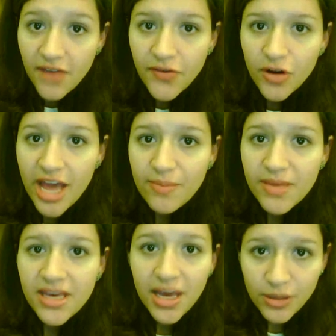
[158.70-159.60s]
If you're like
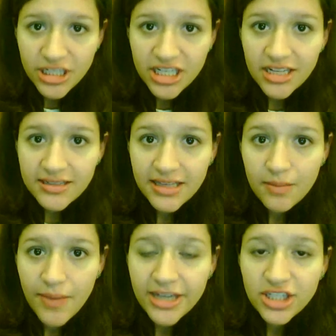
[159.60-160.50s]
me and
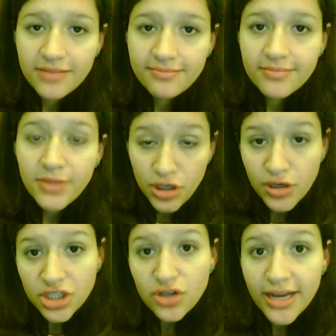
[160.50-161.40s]
ridiculously impatient,
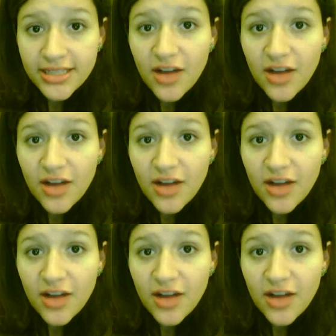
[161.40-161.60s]
you can try